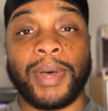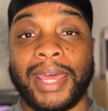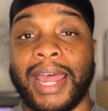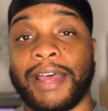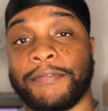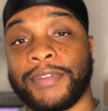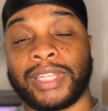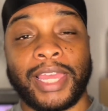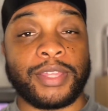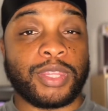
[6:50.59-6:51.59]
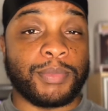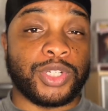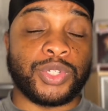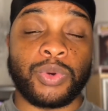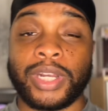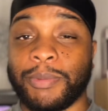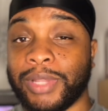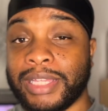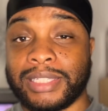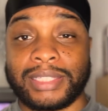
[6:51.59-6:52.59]
but I feel like the majority of
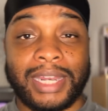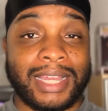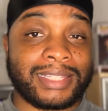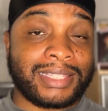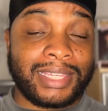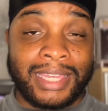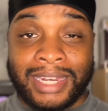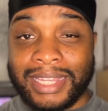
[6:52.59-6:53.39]
places that I see it,